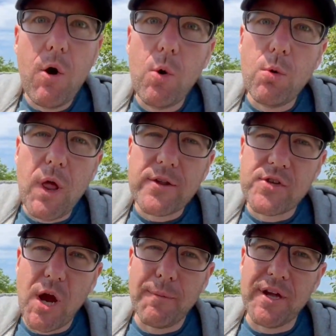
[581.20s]
Oh,
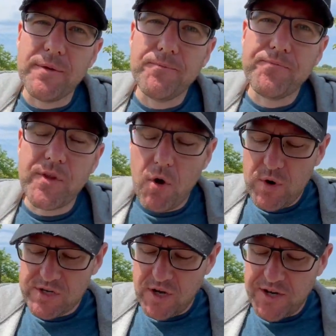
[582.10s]
that's yummy.
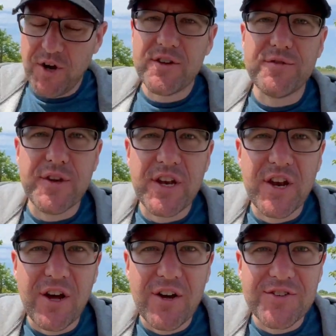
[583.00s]
Oh, it's like a nice
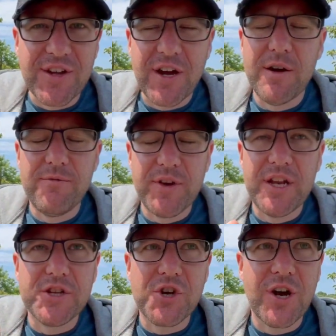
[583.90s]
vanilla latte, uh,
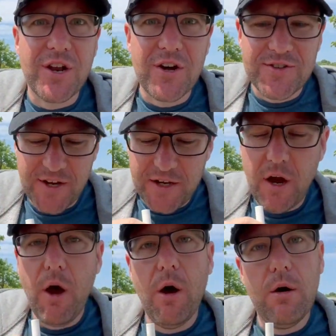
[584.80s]
vanilla chai latte.
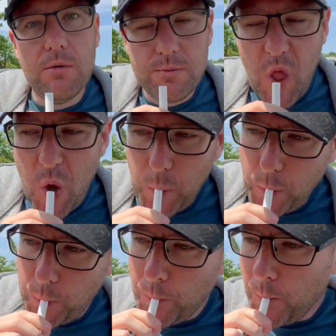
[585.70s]

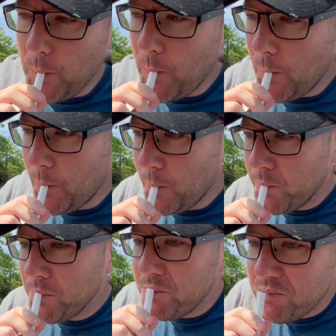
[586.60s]
Would you say
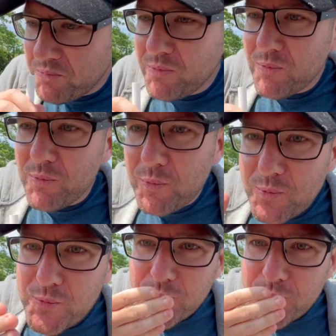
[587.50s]
it's better mm. than the...